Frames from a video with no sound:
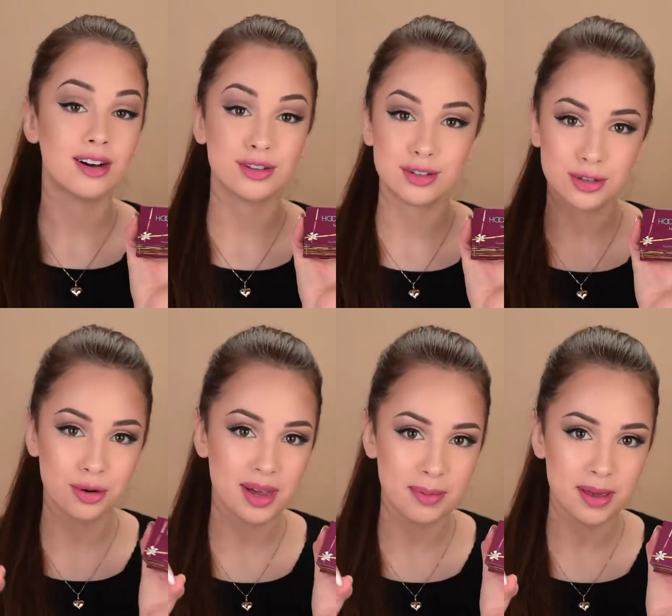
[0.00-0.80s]
on
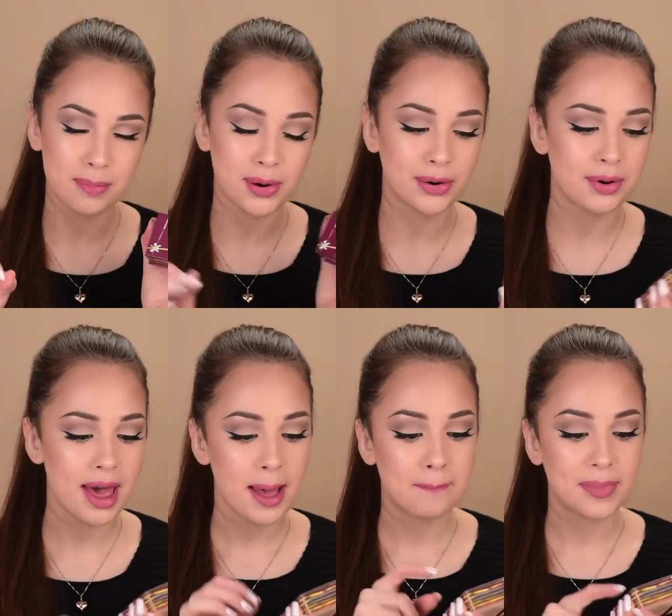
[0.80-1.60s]
so many people,
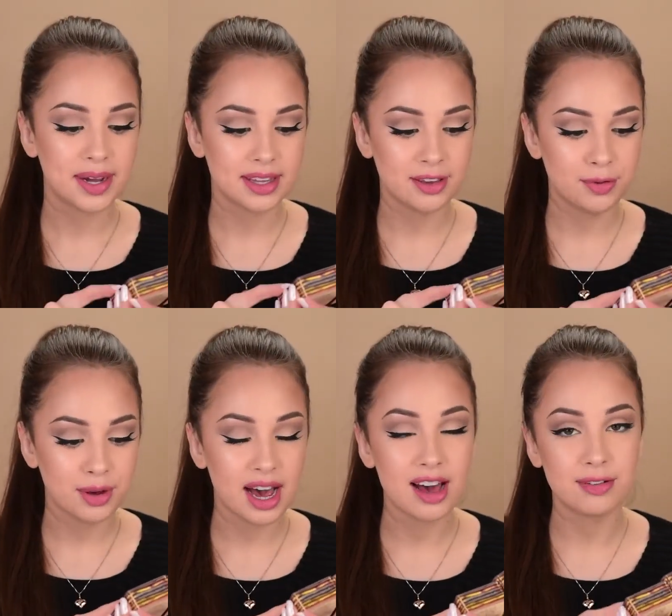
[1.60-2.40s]
but if you
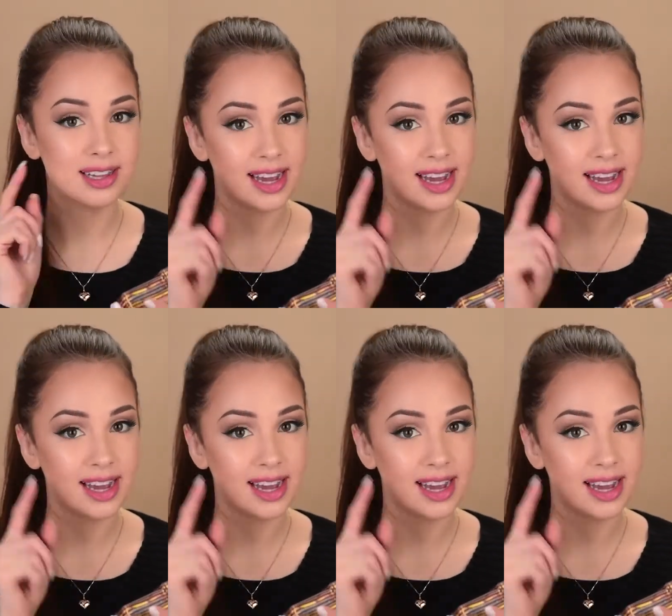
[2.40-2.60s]
have